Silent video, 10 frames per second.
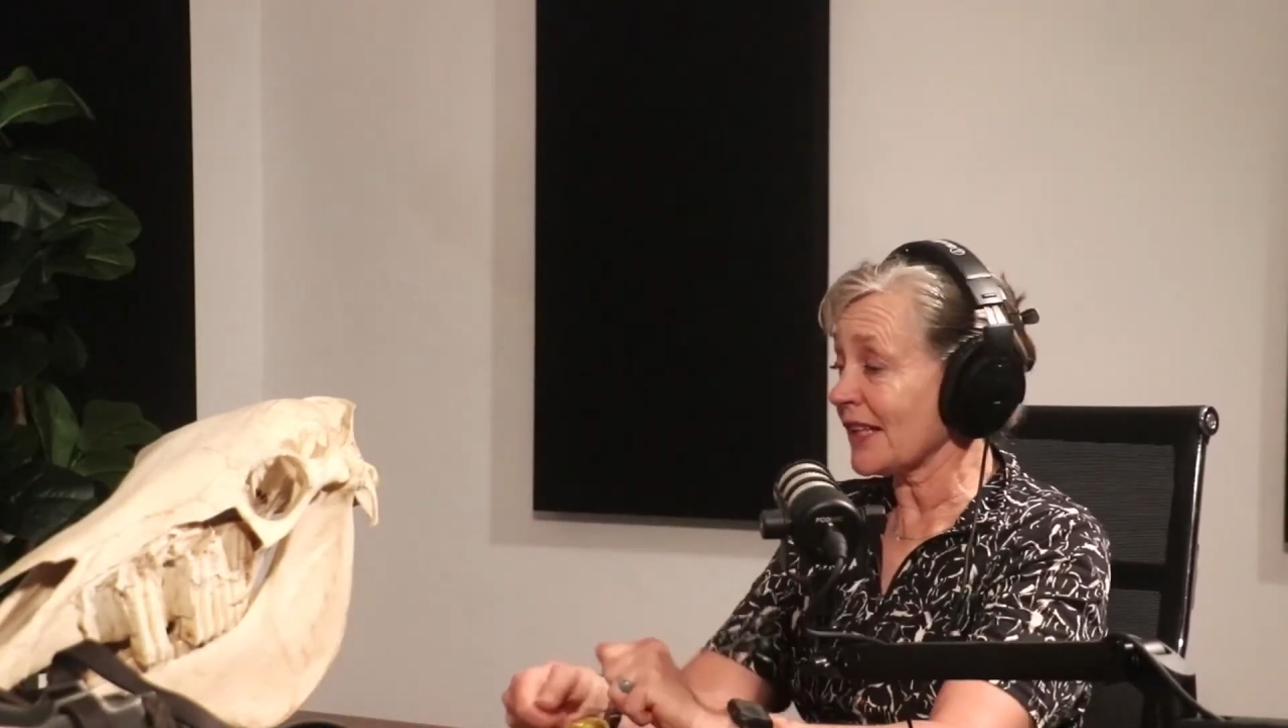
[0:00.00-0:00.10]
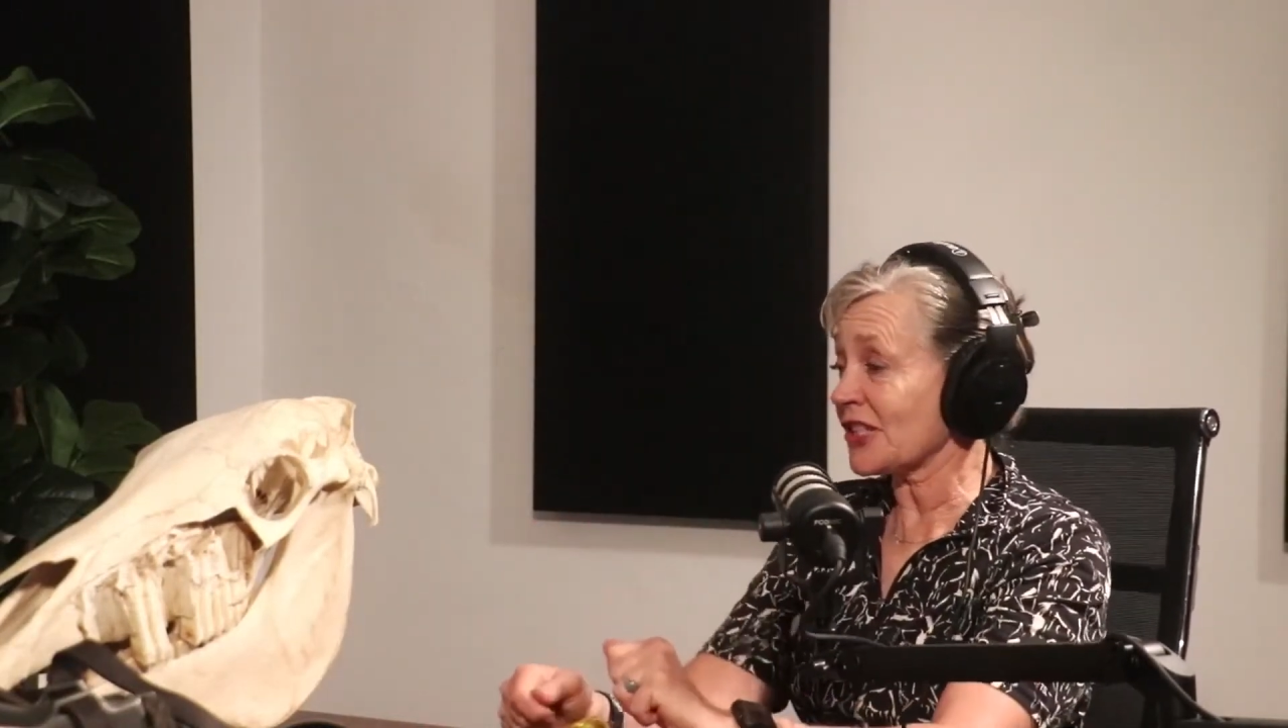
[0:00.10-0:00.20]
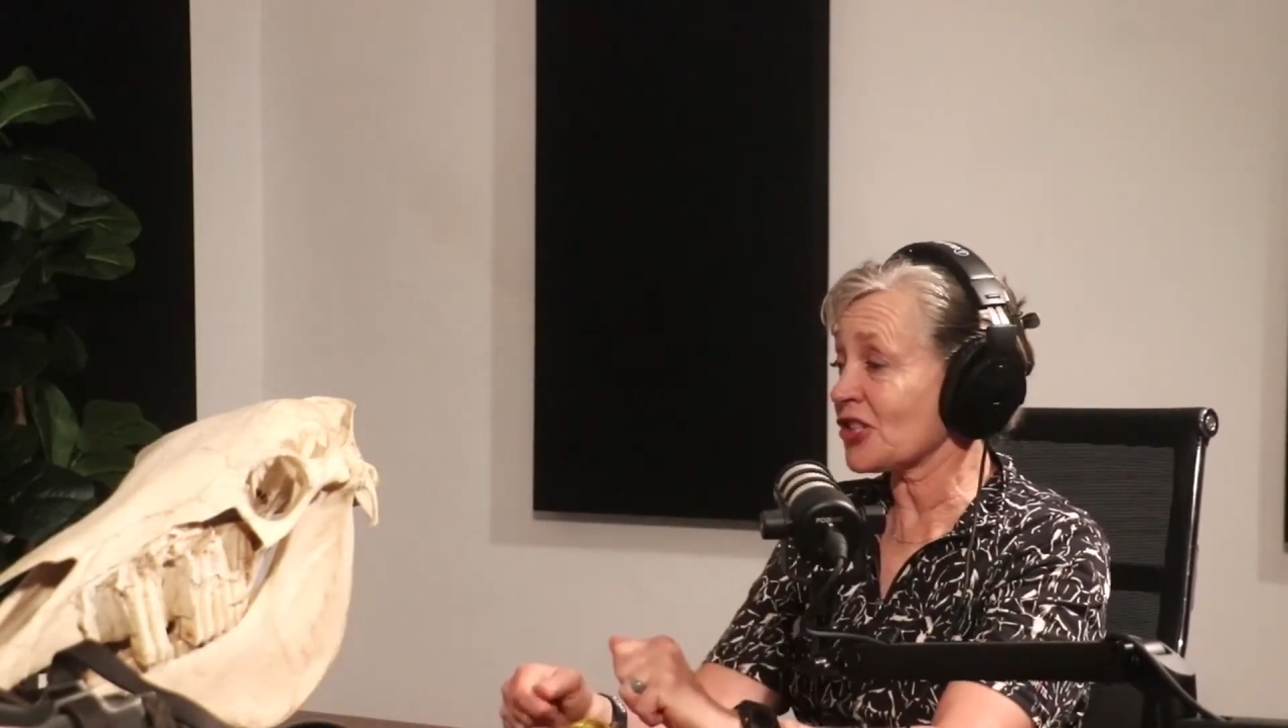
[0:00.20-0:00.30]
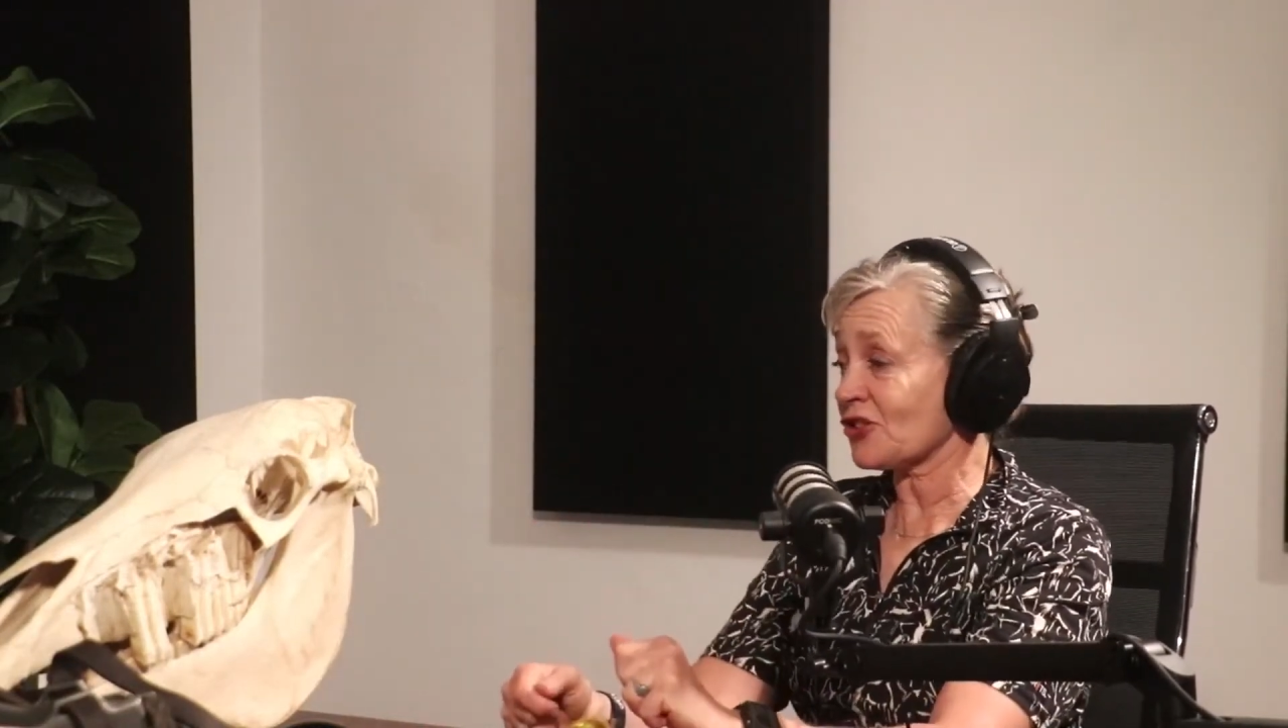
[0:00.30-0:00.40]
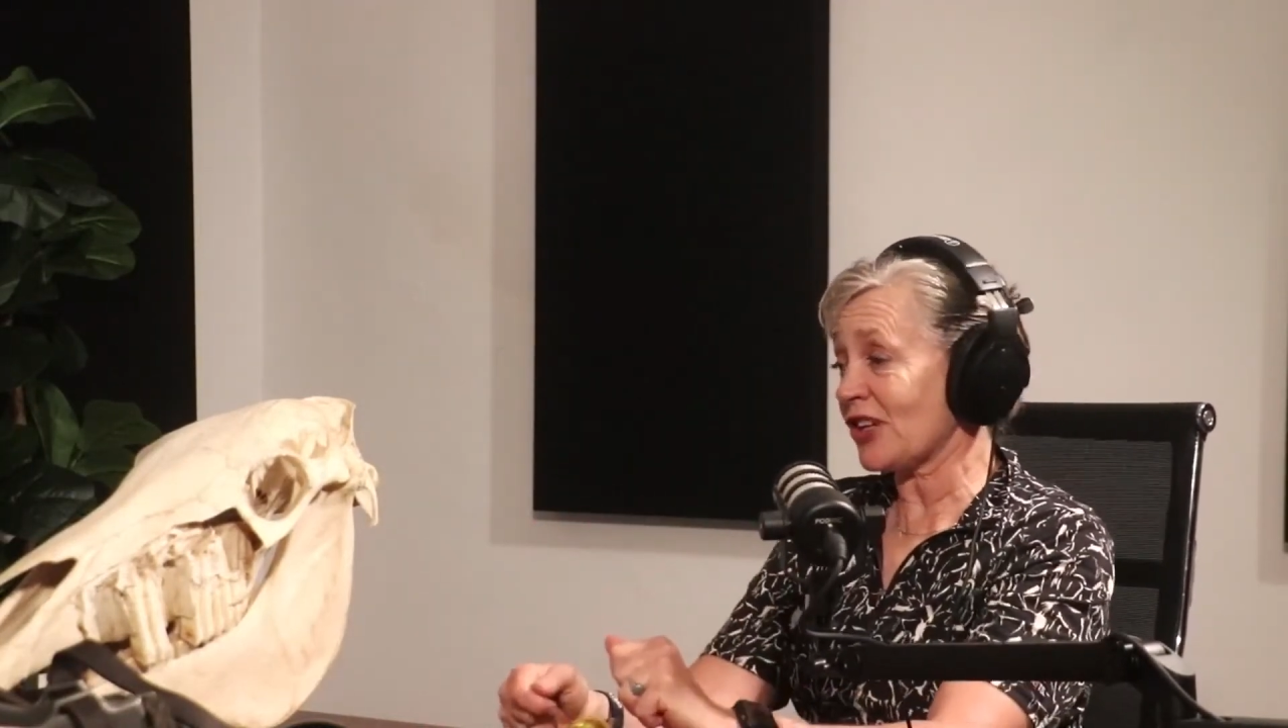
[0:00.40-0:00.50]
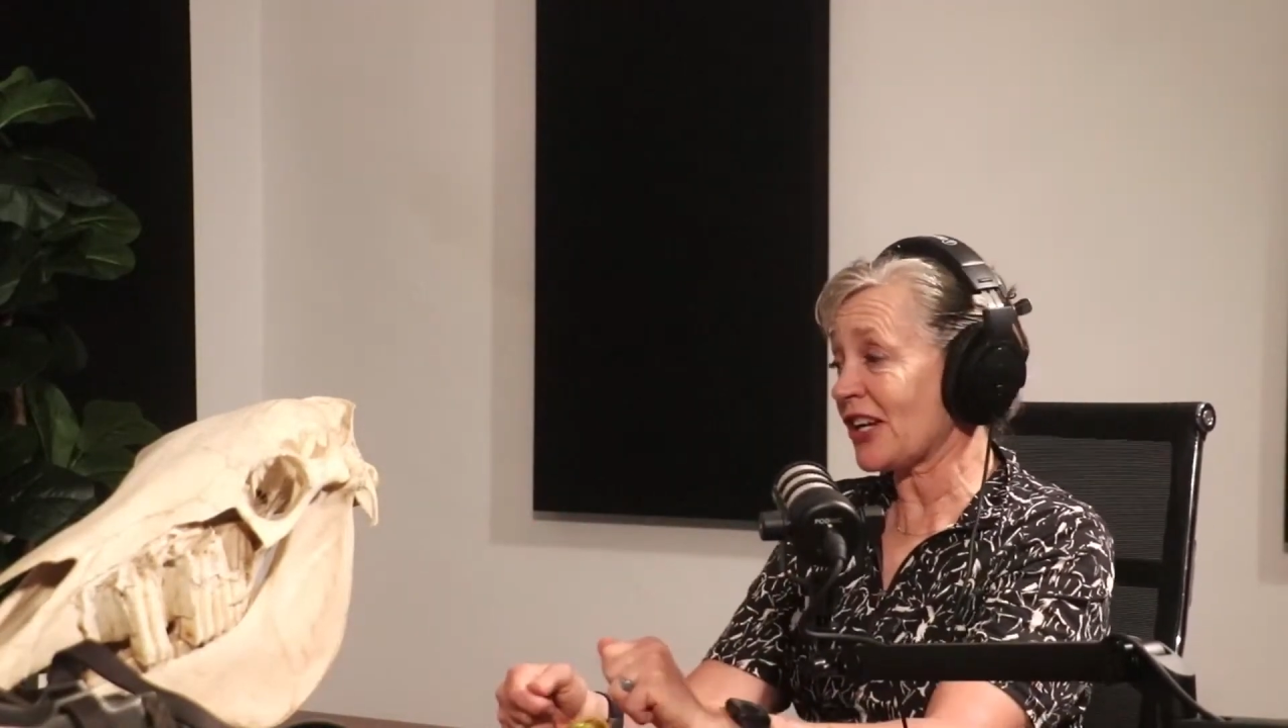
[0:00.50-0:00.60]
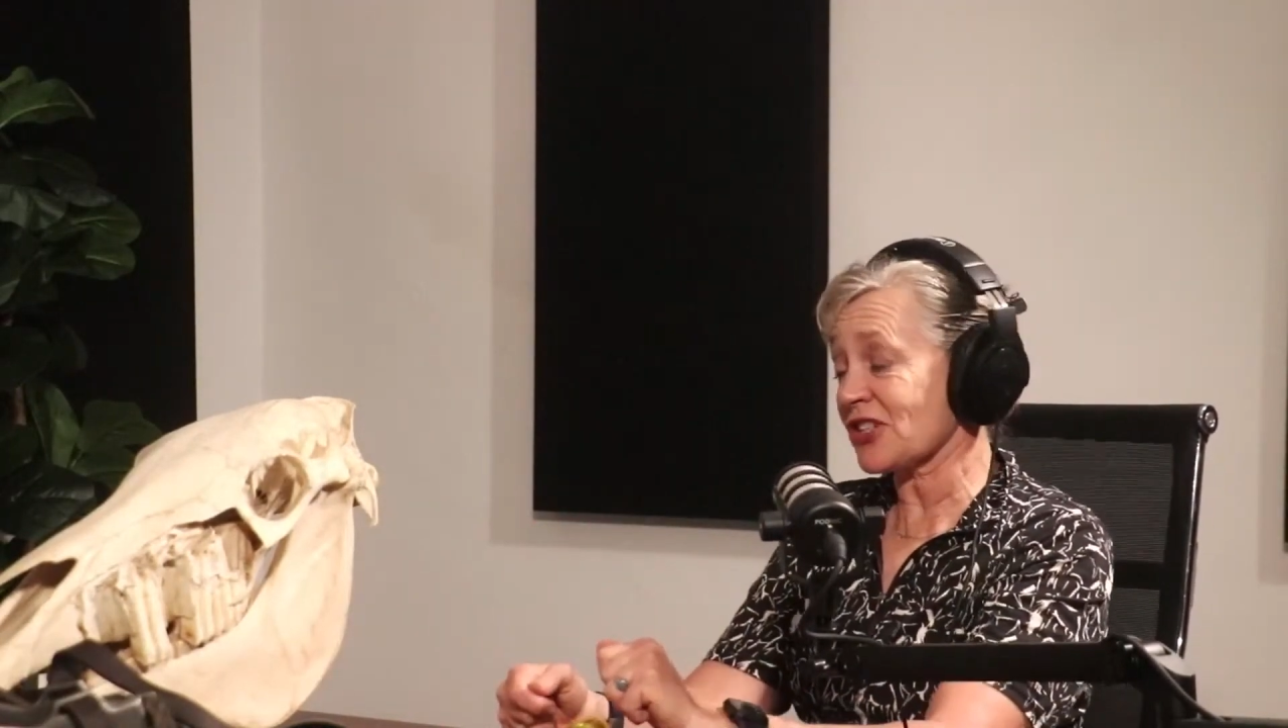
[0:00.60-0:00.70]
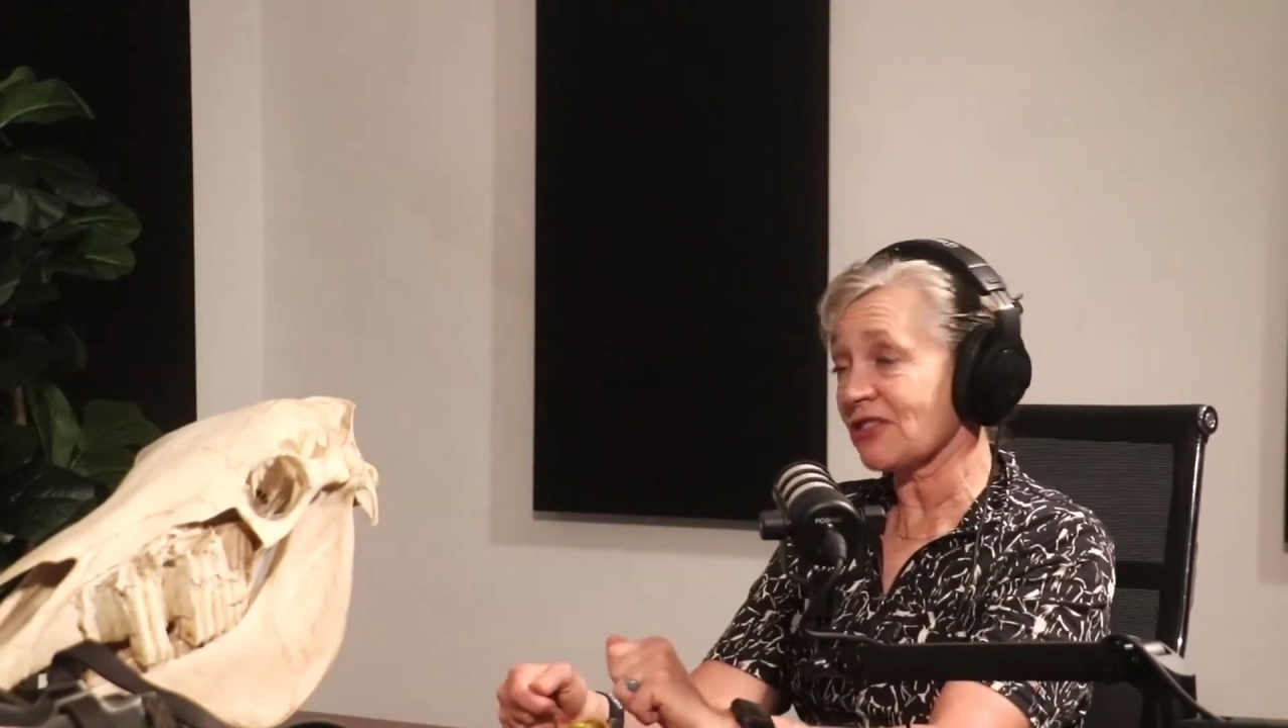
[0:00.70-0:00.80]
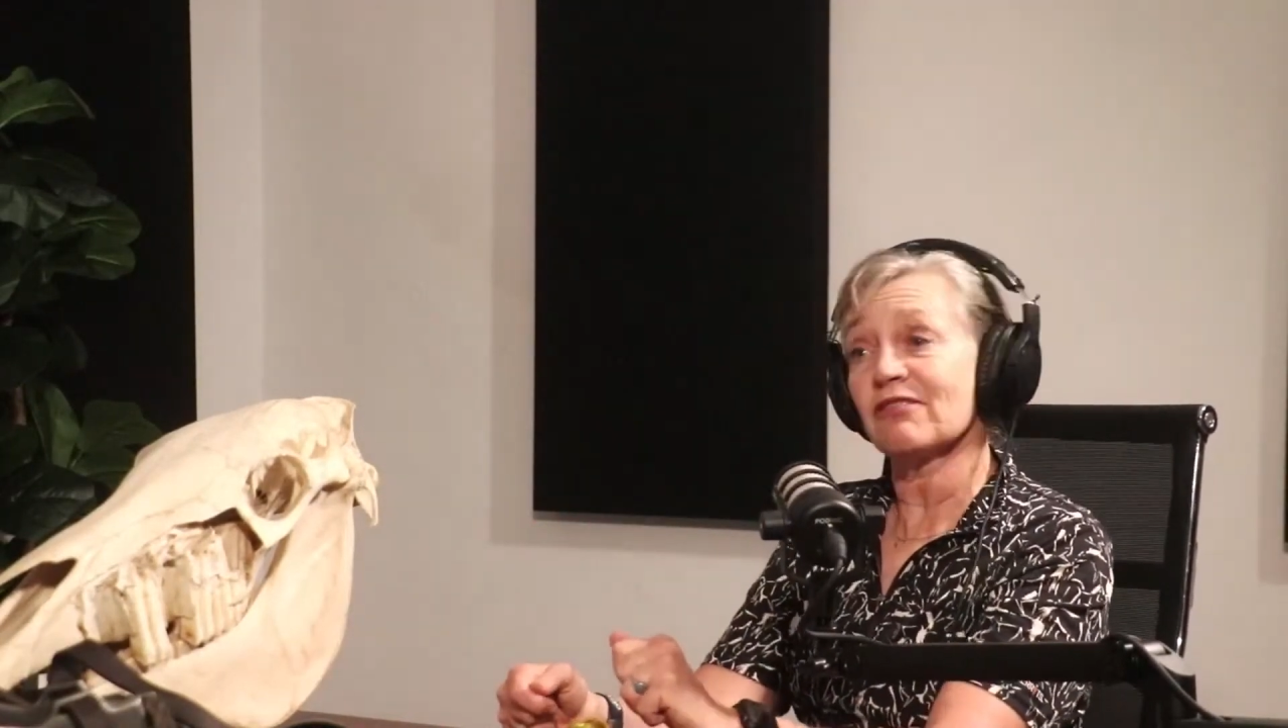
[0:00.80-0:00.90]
extraction